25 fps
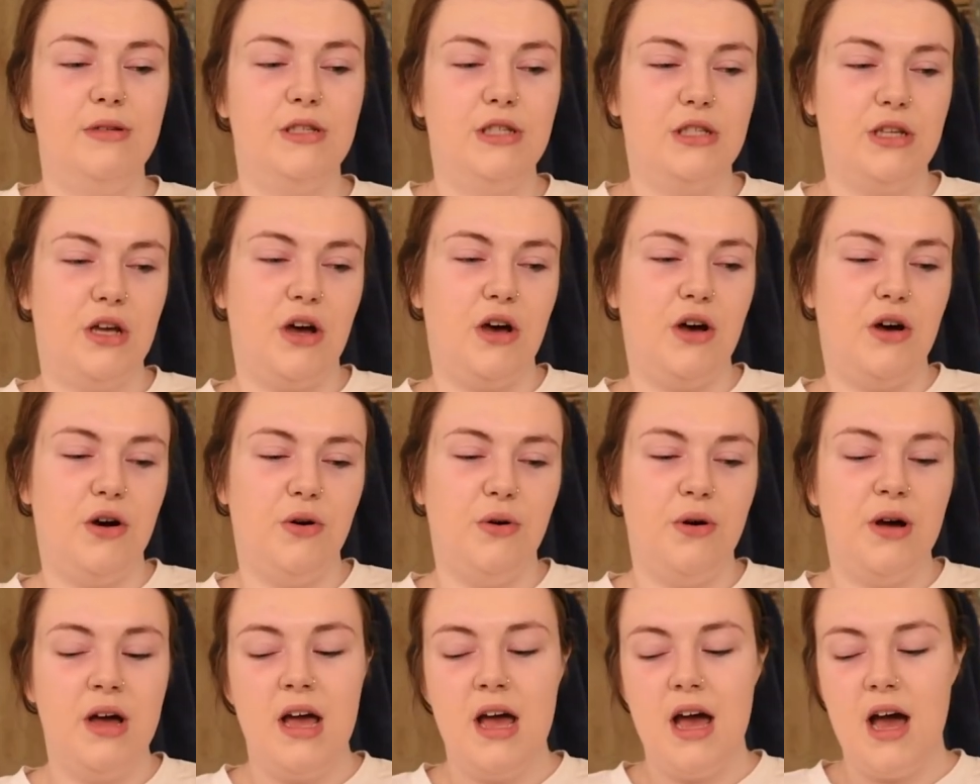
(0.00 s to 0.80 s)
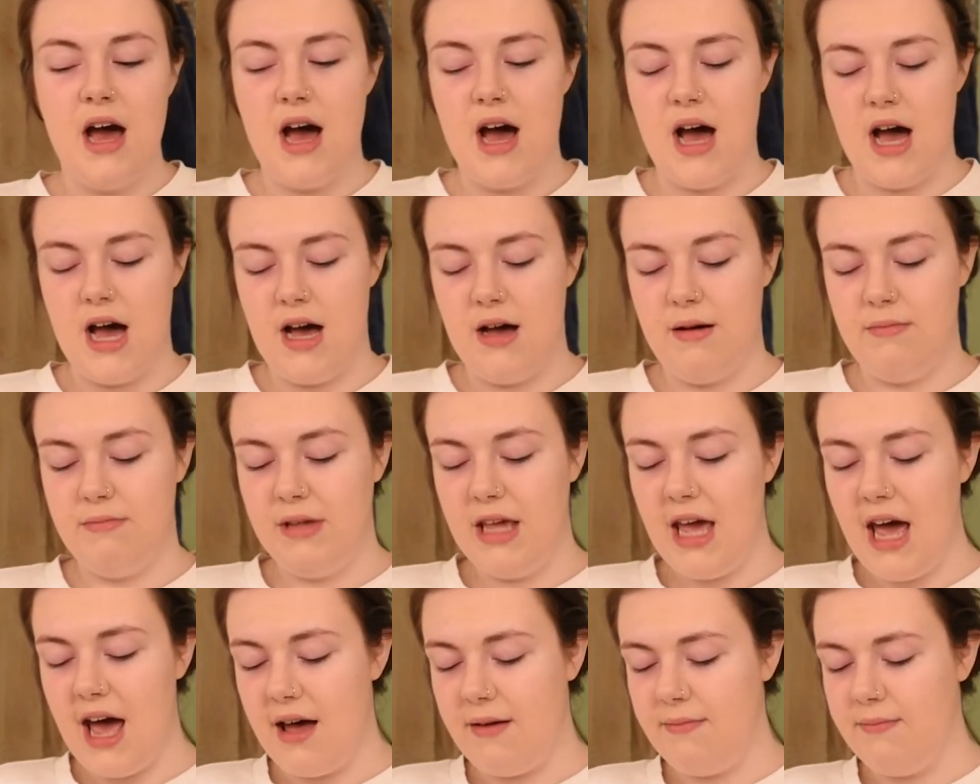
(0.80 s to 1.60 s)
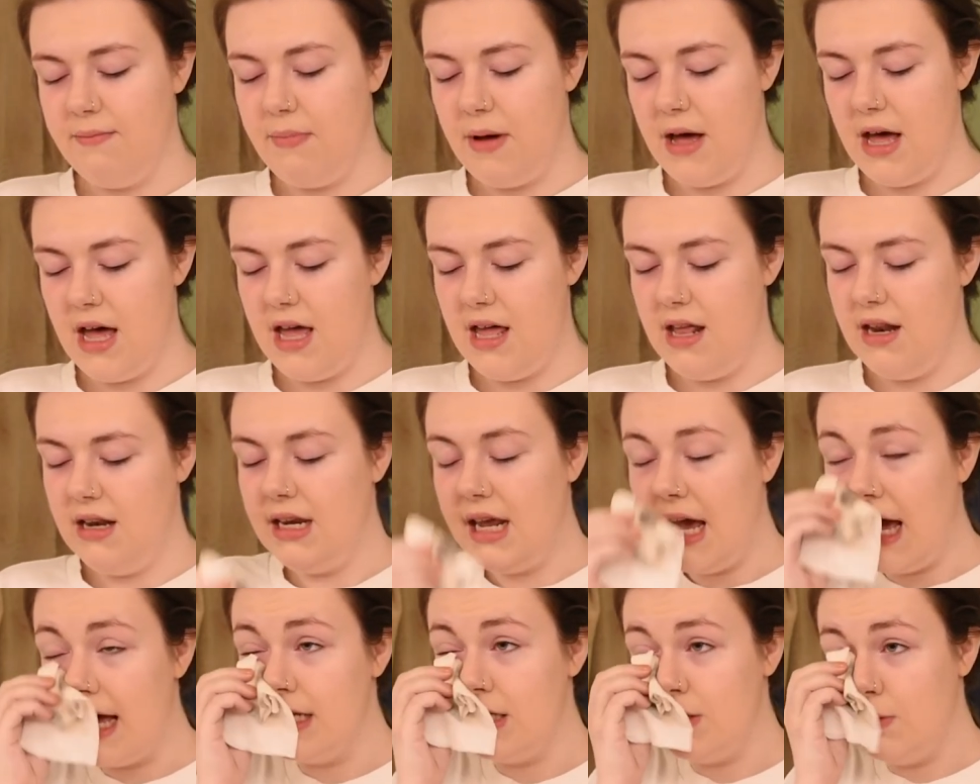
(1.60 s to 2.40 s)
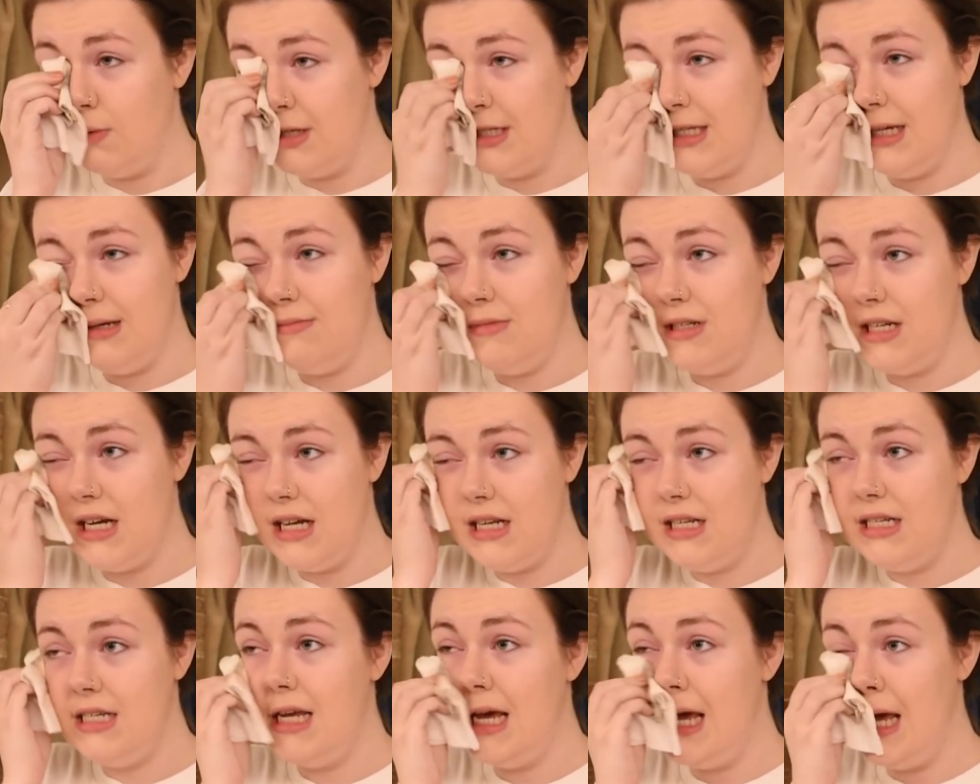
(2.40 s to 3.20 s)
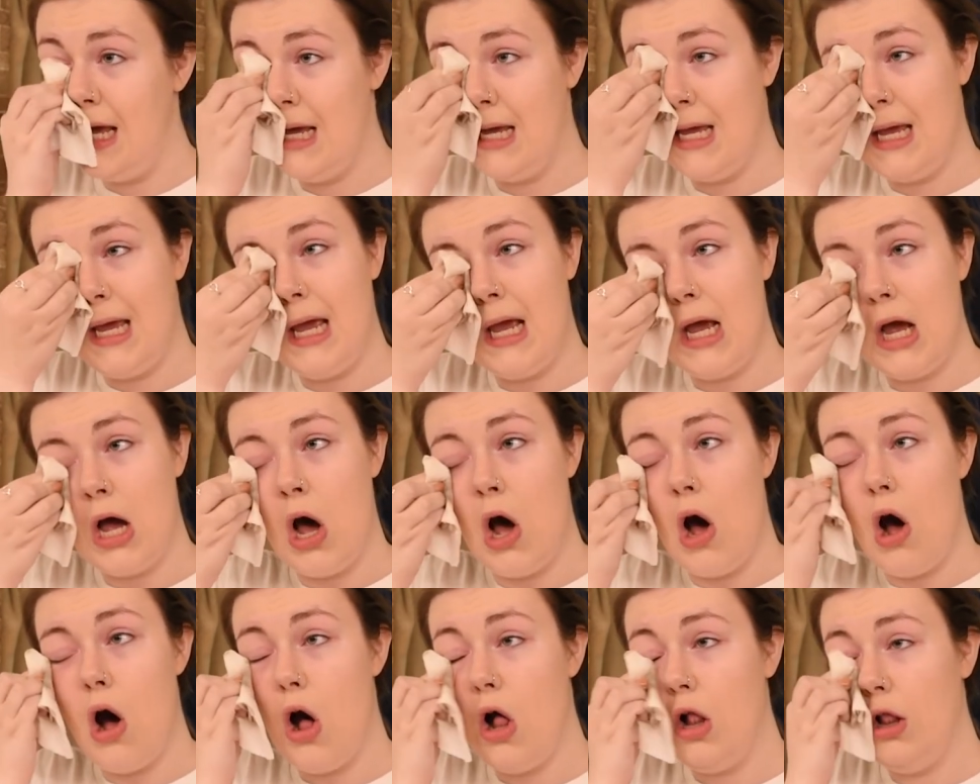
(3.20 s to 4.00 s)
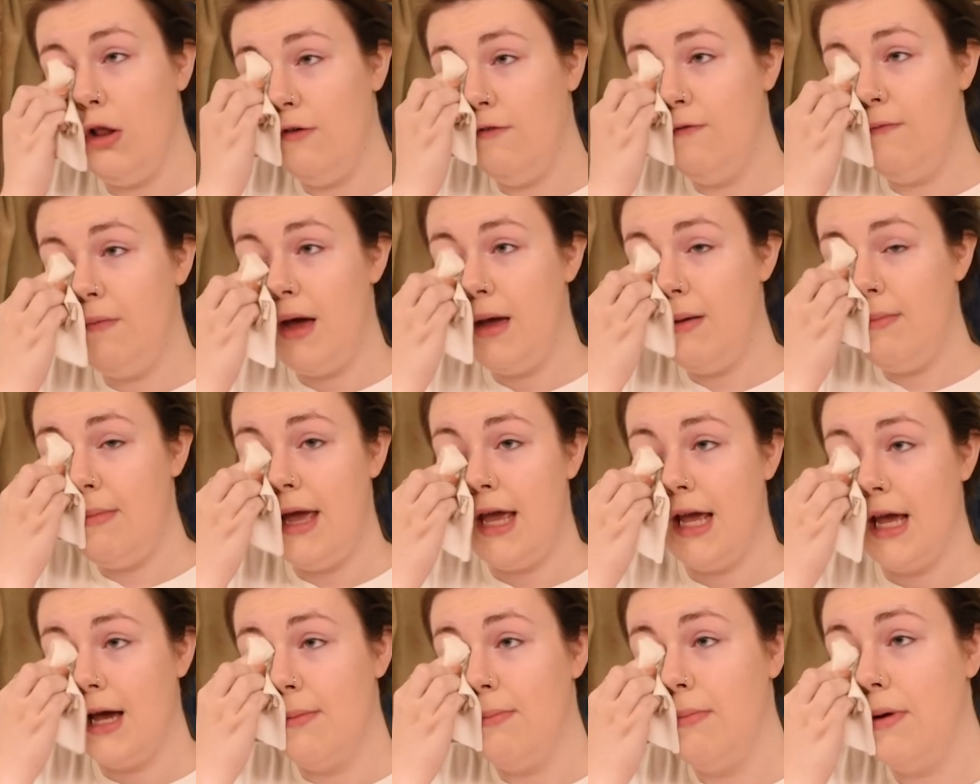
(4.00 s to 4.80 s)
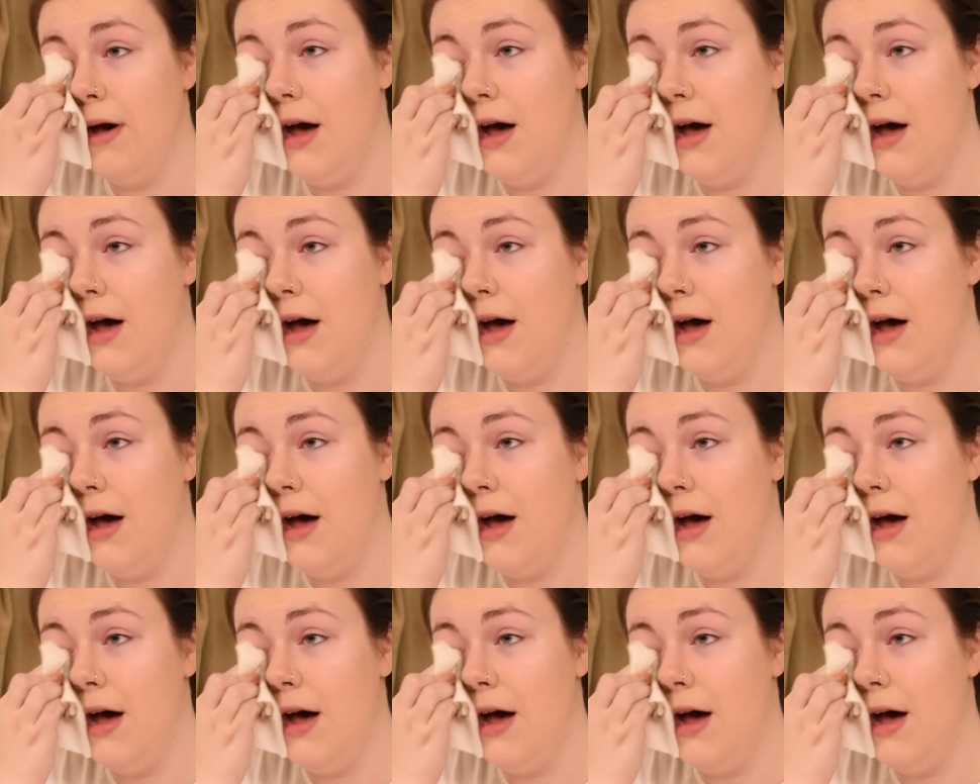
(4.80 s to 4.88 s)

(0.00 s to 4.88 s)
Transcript: So um, yeah, but yeah, so once I'm done taking all of my makeup